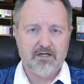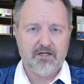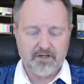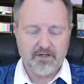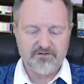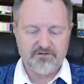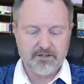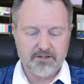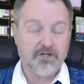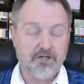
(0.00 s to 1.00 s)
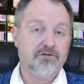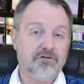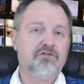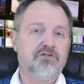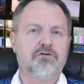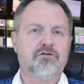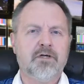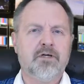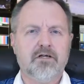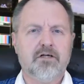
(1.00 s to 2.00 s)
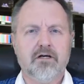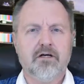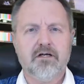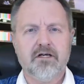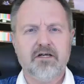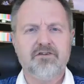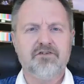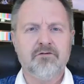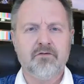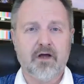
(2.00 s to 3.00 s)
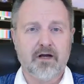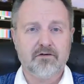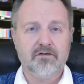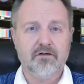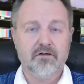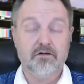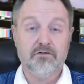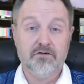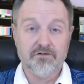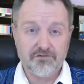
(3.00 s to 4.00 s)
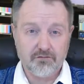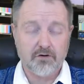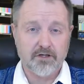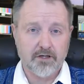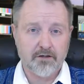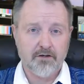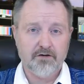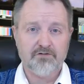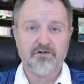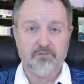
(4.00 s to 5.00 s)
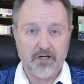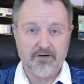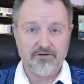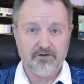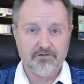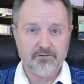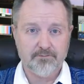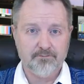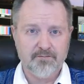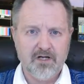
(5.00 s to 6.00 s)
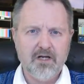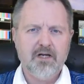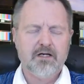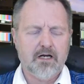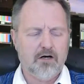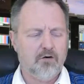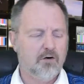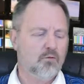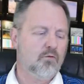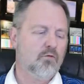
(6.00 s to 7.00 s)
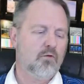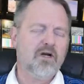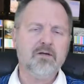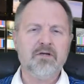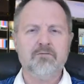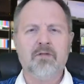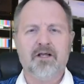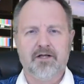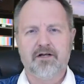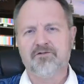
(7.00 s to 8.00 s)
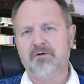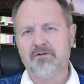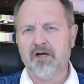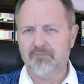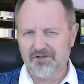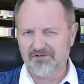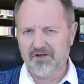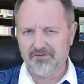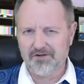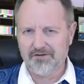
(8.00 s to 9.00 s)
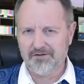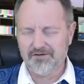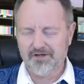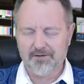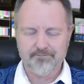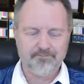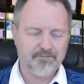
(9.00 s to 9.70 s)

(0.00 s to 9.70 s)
In fact, it's my contention that social media is, in fact, destroying civilization. Now, what I mean by that is maybe not what it sounds like on the top.